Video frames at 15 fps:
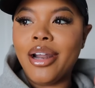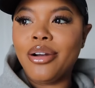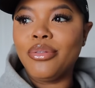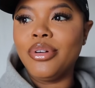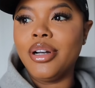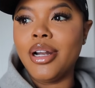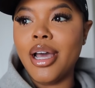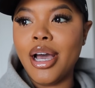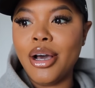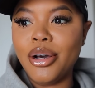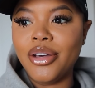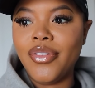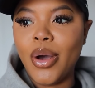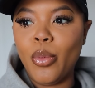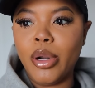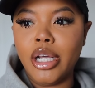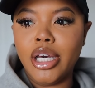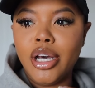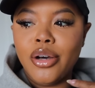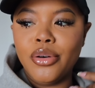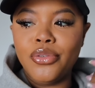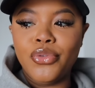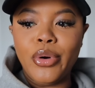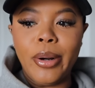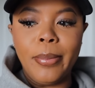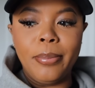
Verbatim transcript: don't know if I want to go for